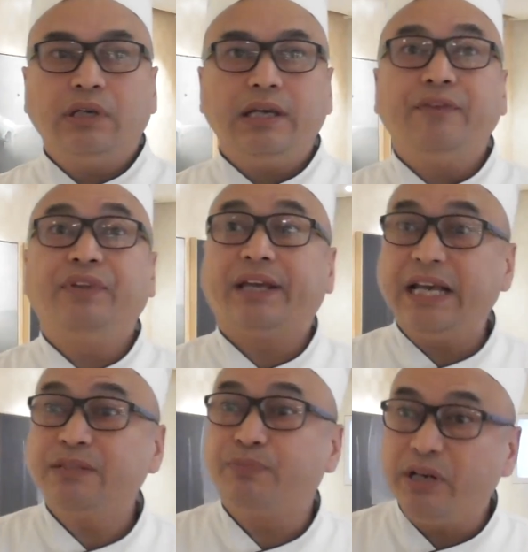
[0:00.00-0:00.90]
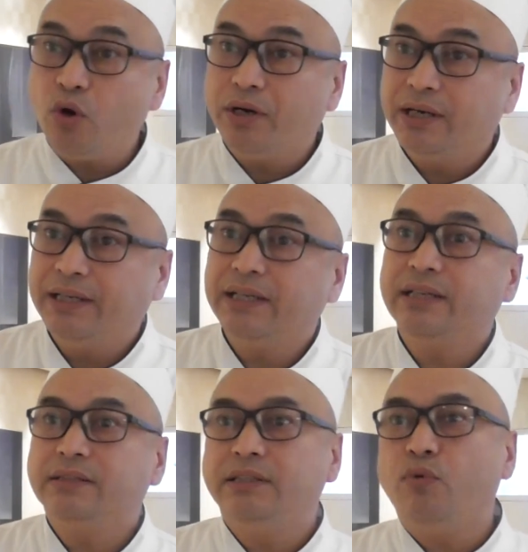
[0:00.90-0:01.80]
if the guests pre-order
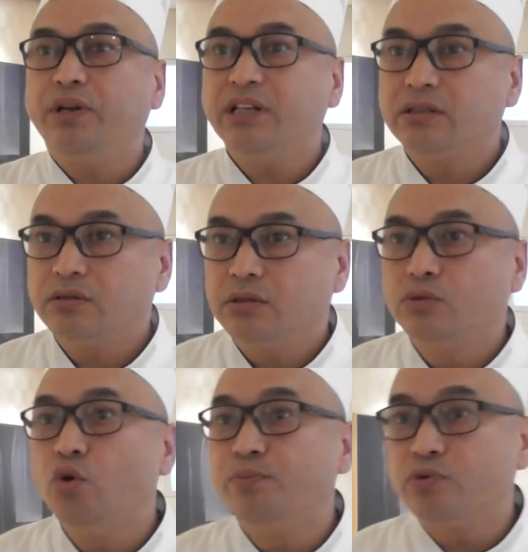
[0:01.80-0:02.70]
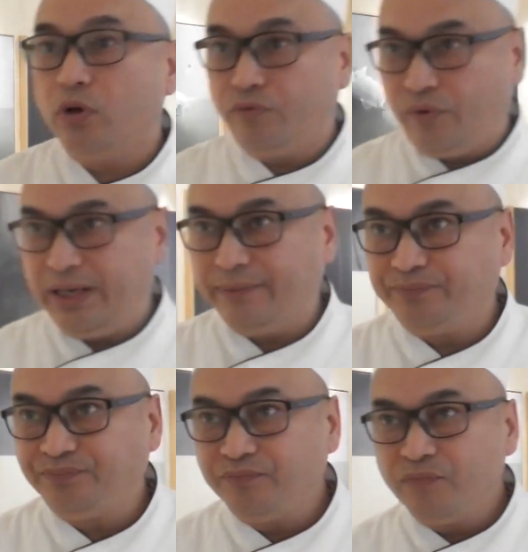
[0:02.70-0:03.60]
they want a soup salt-free,
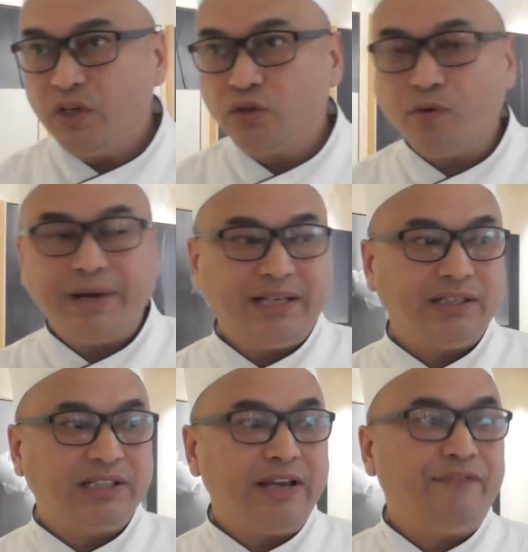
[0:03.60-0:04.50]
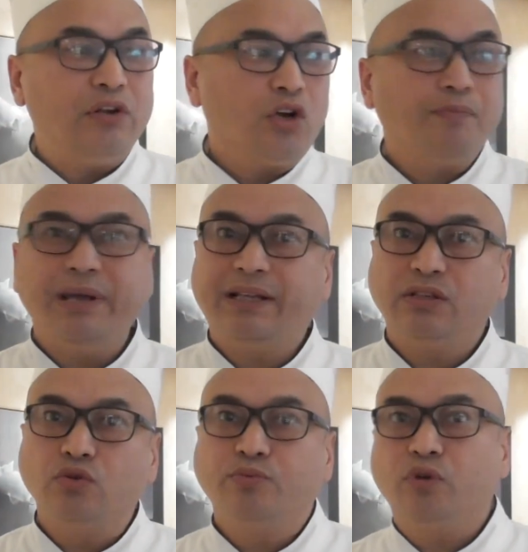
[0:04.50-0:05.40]
so my chef will not make the
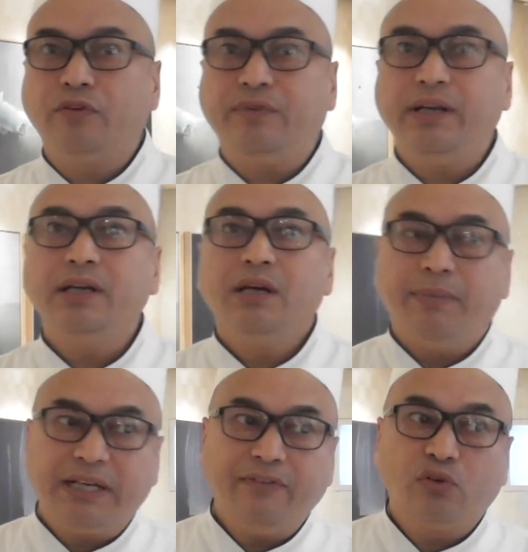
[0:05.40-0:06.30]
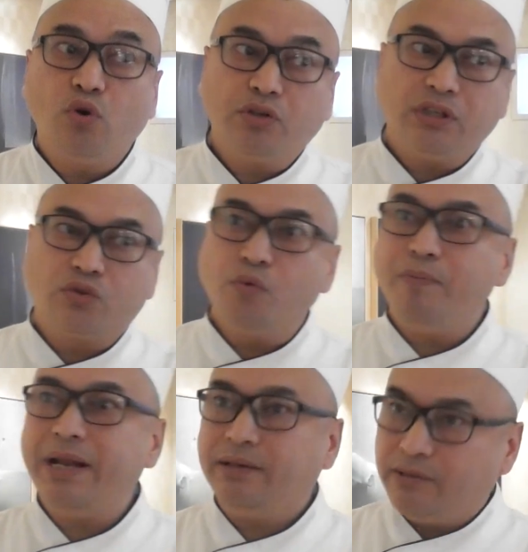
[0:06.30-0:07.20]
soup salt-free, but he will go to the soup
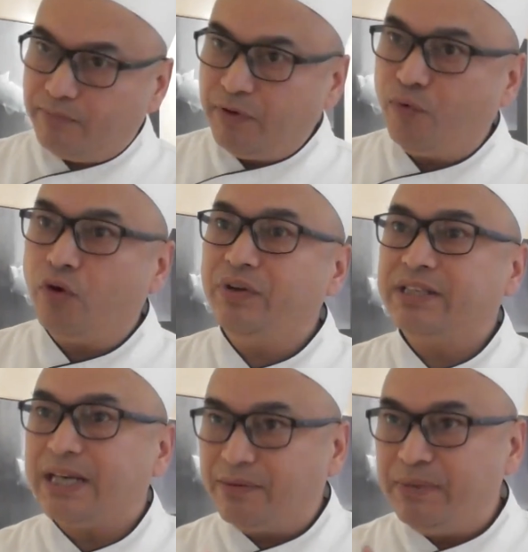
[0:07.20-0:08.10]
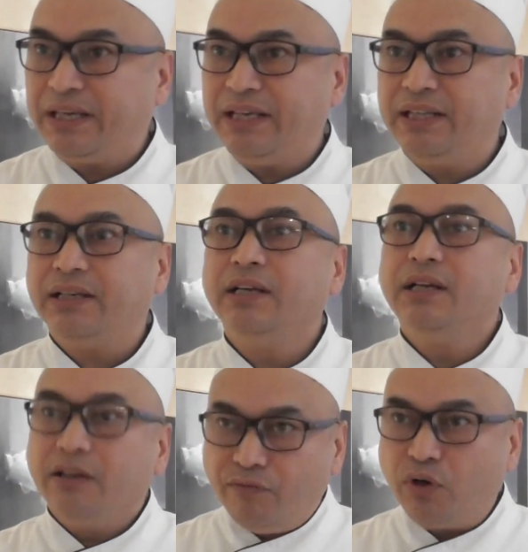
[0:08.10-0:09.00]
man before we start making that,
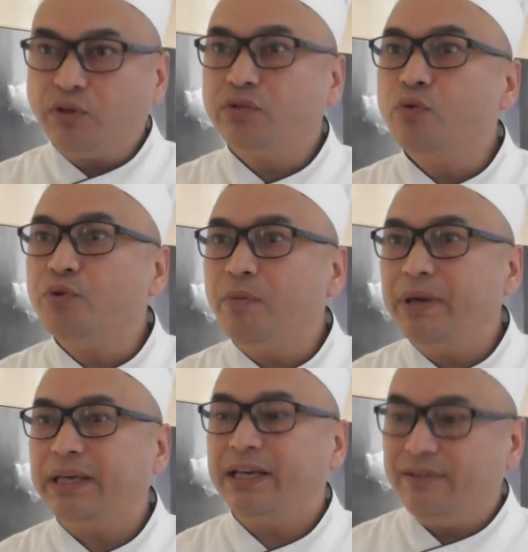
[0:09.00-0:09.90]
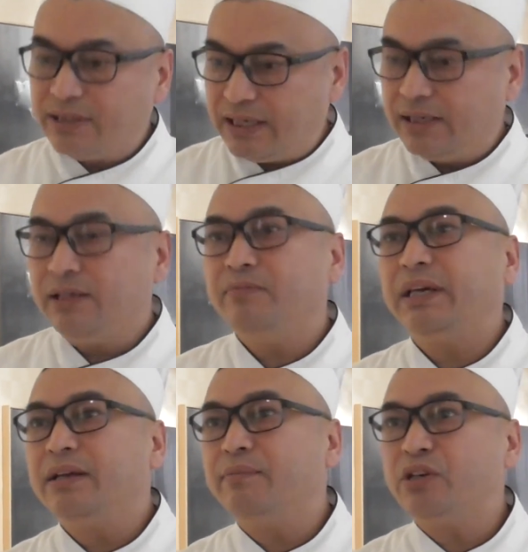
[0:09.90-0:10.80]
what soup you're making, he will tell he's
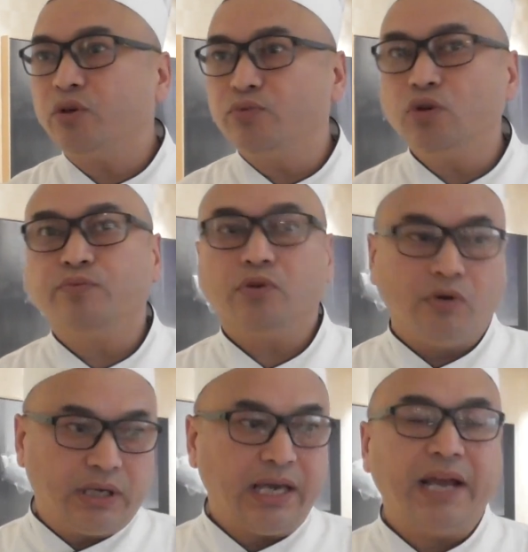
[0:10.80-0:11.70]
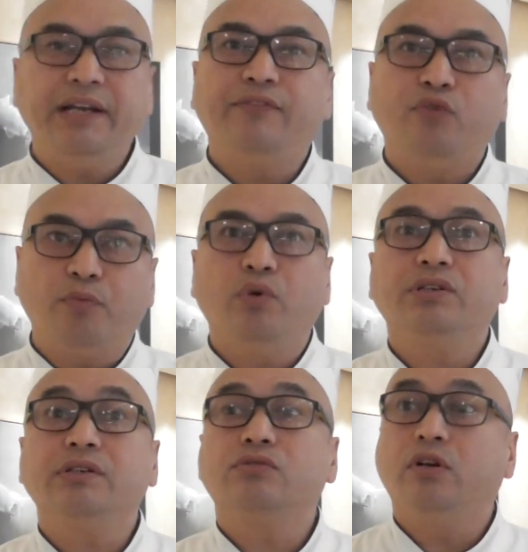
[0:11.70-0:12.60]
making mushroom soup, so okay, I need 4
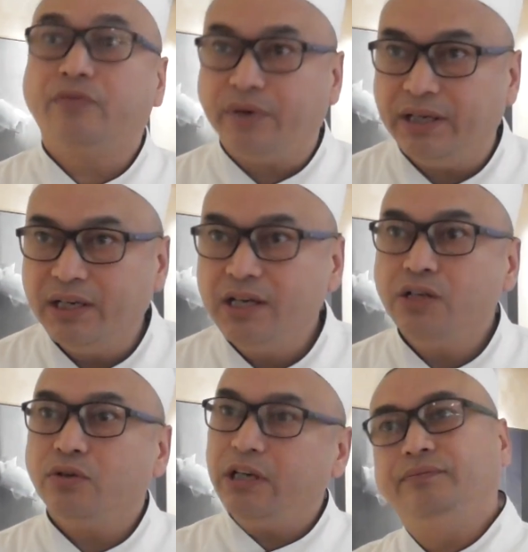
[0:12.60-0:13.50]
portions salt-free. So